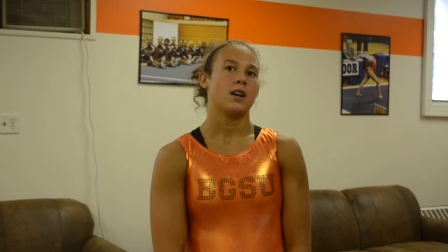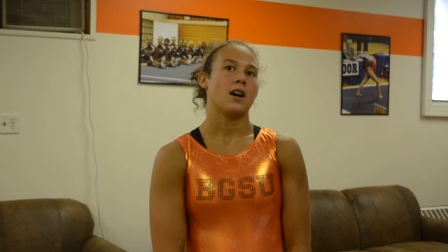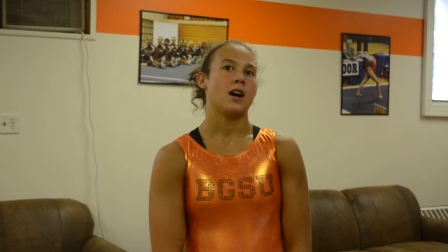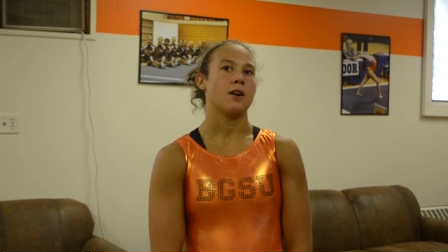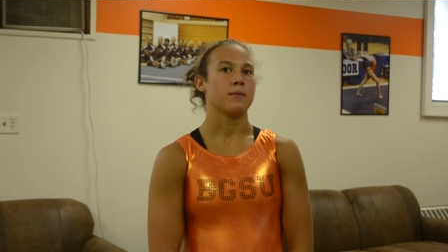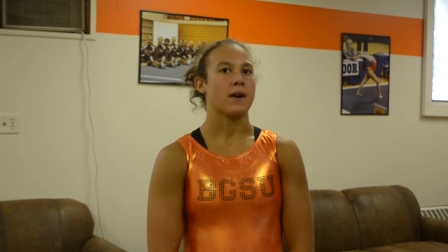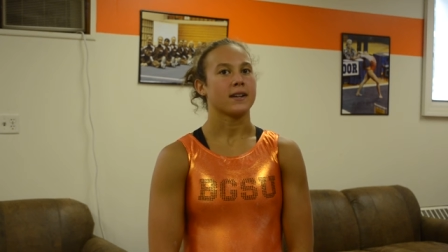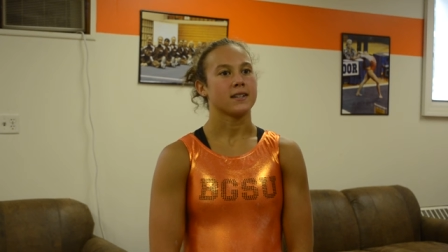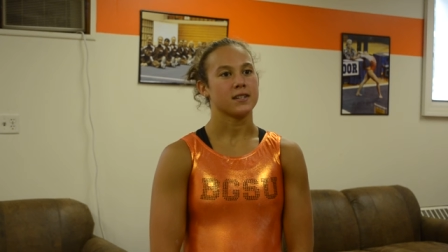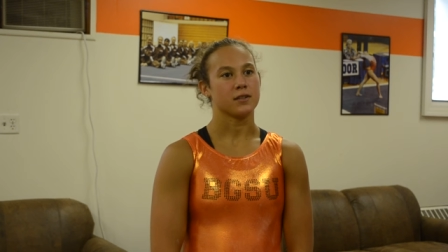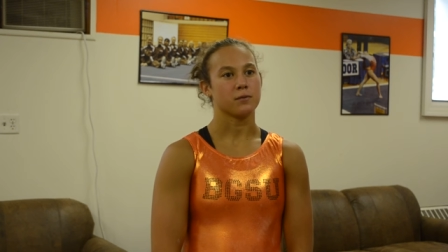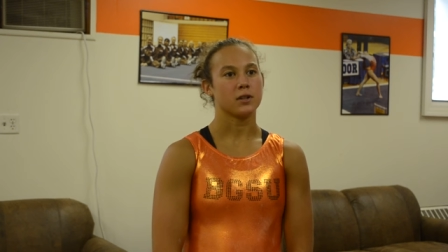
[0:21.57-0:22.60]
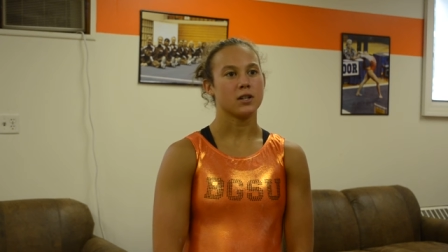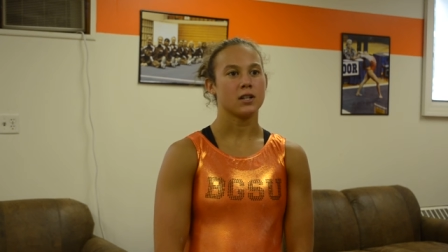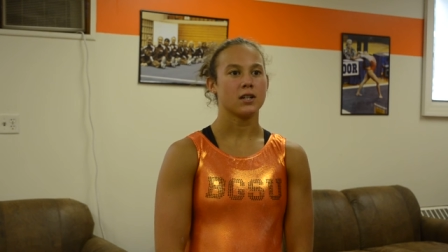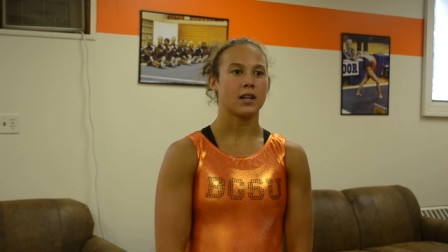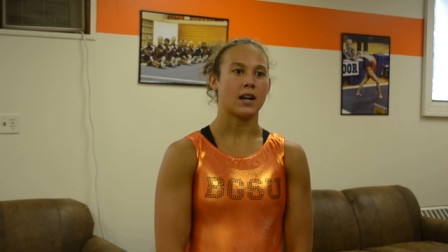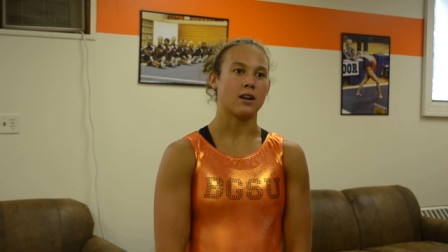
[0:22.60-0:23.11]
how practices
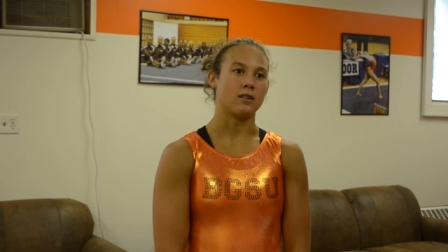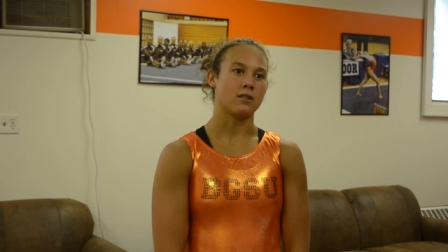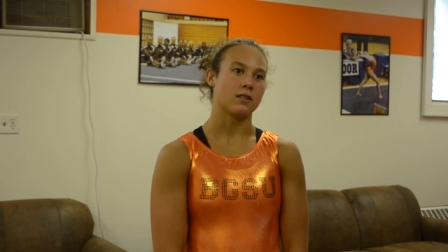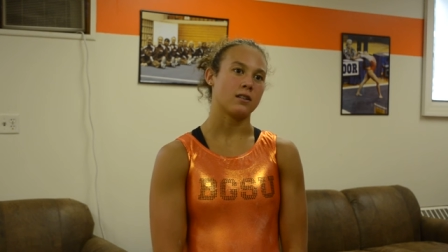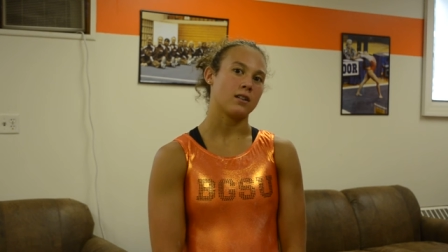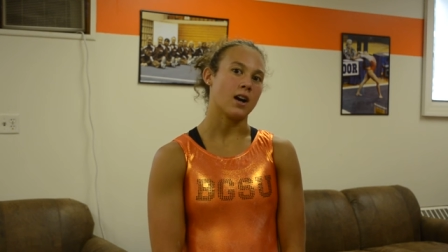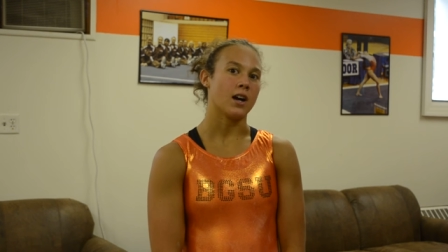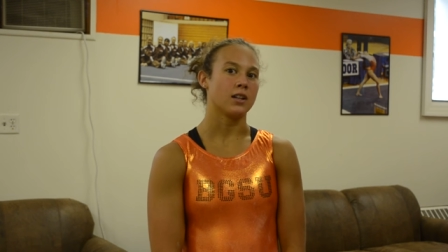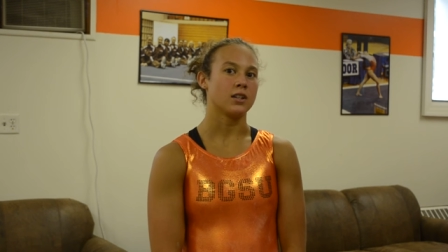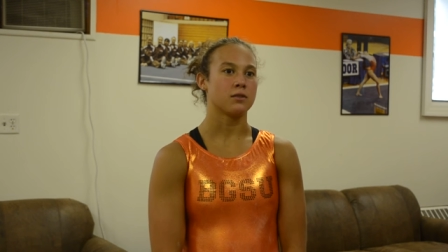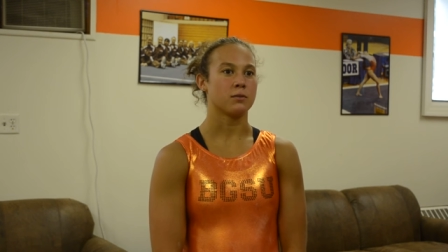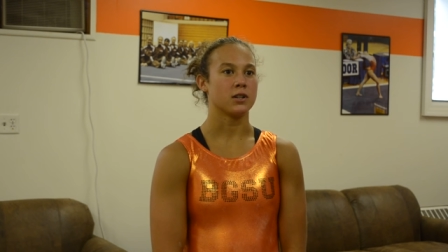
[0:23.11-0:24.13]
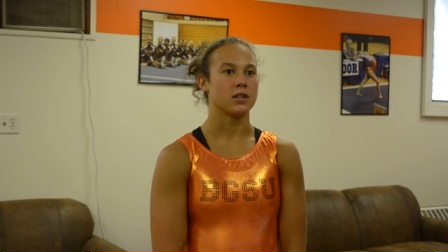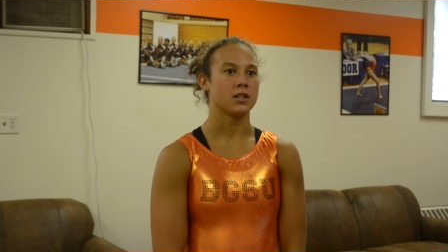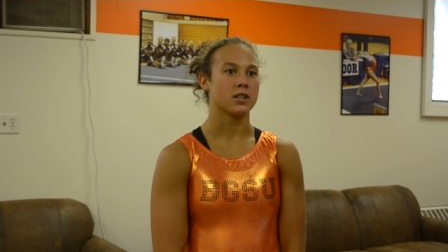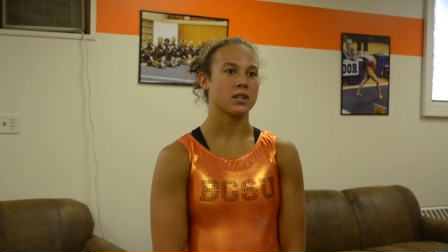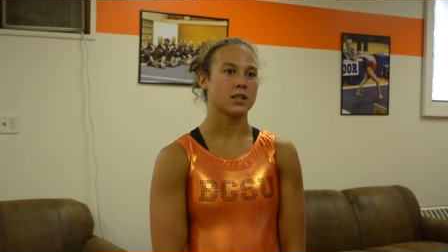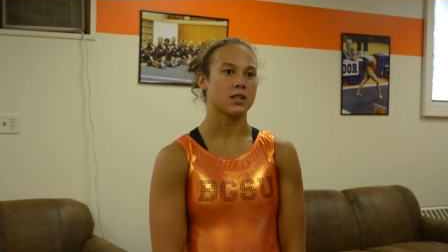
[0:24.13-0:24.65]
work, how college
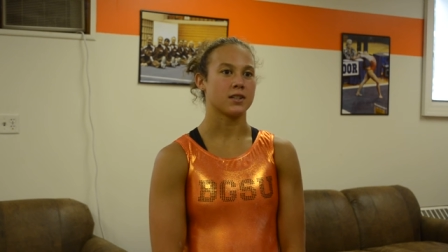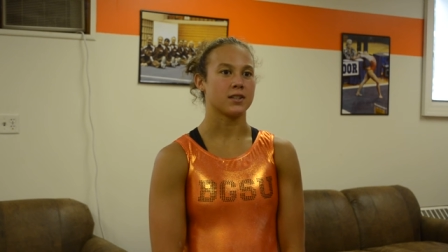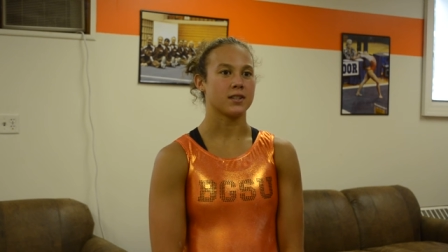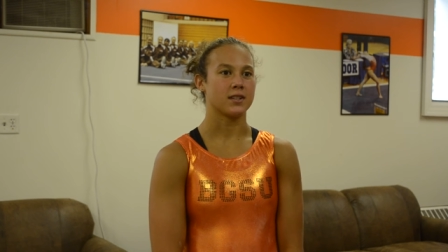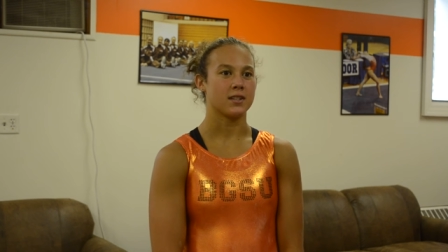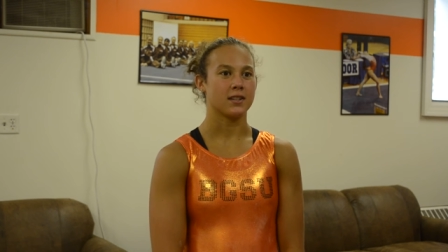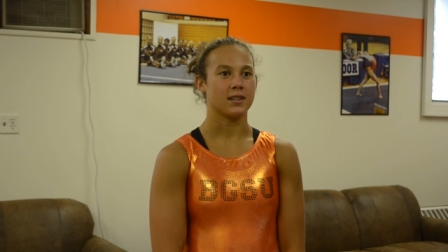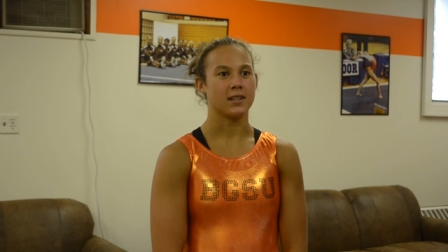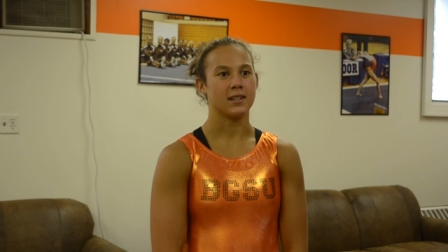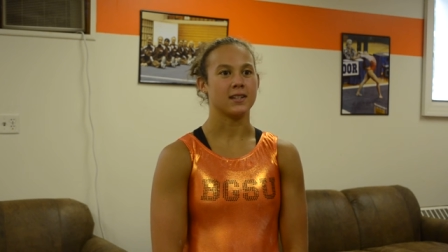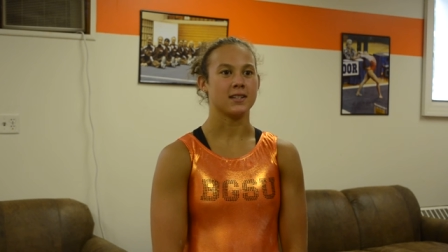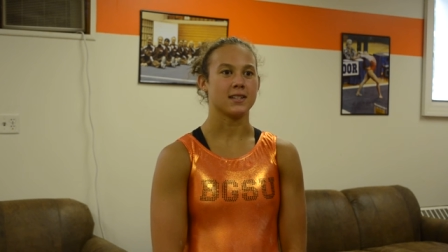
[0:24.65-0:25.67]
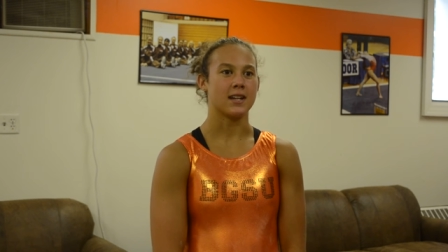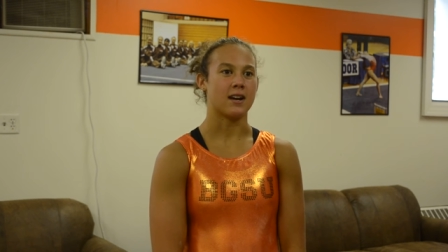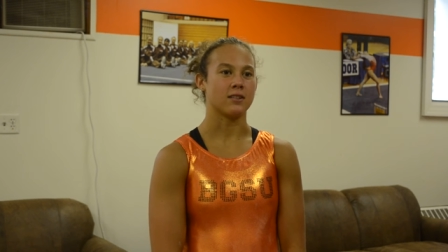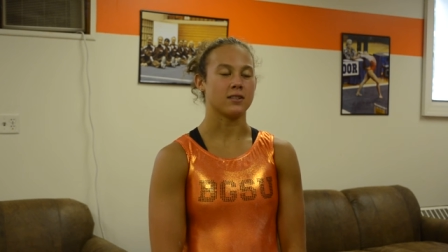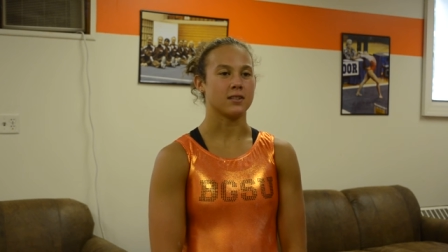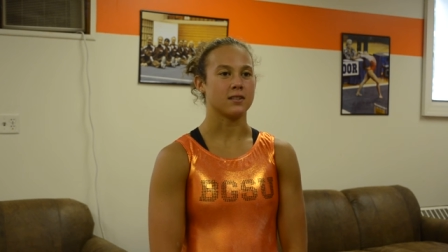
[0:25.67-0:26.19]
works, just the ins and
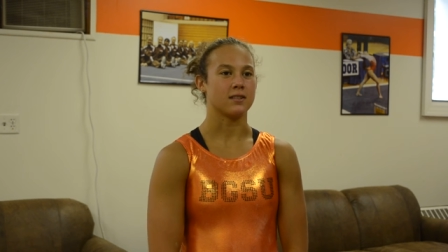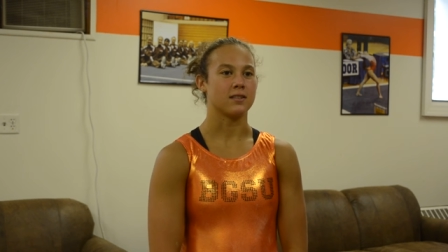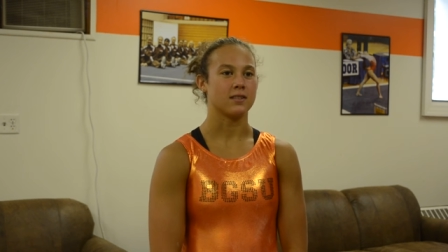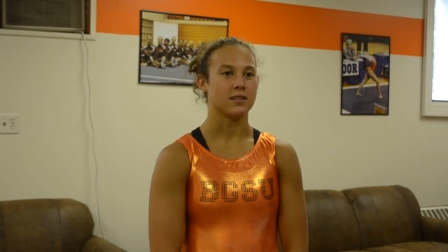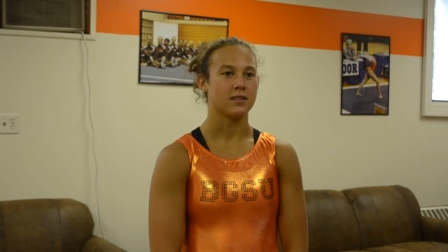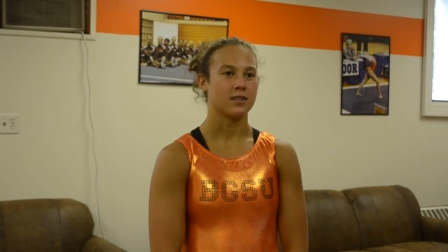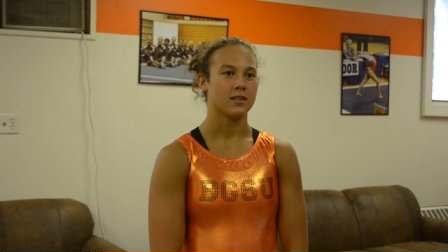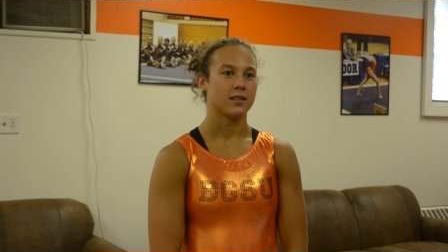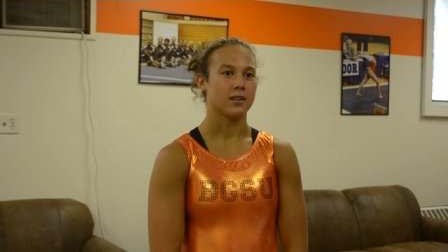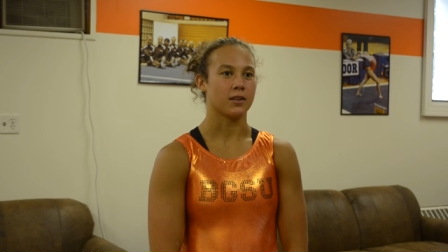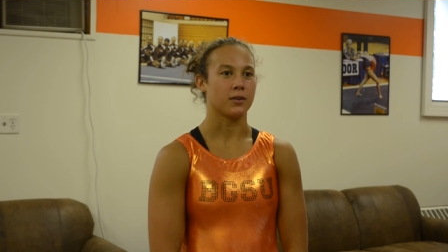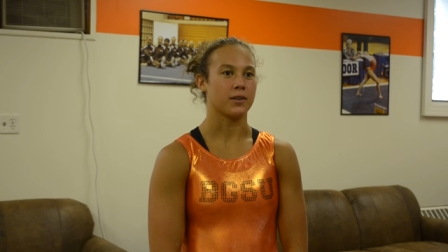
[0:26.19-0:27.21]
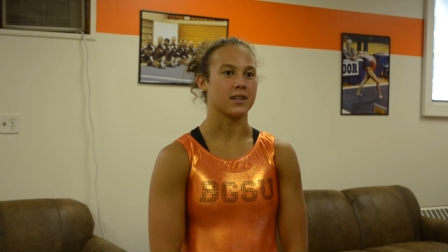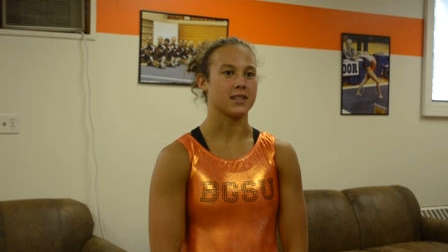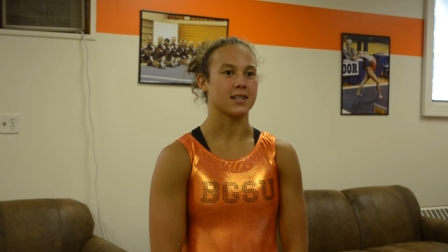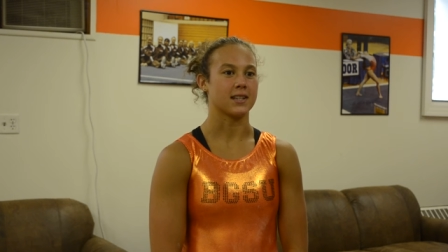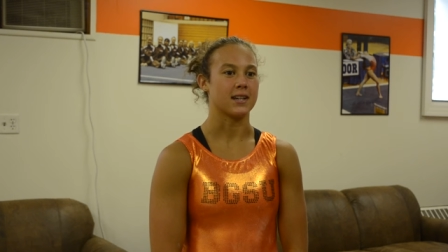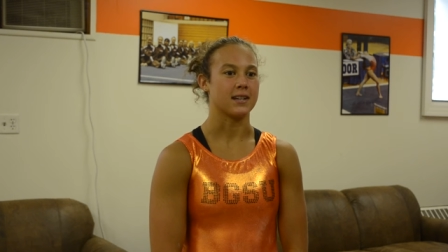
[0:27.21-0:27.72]
outs and little things
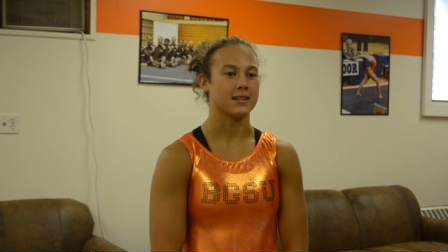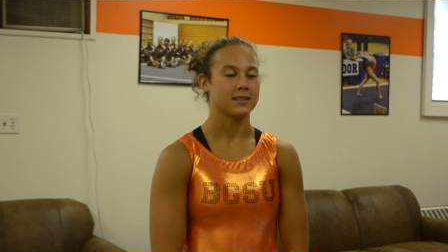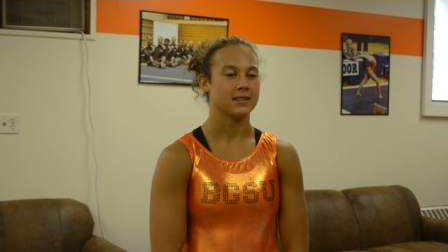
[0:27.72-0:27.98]
like that.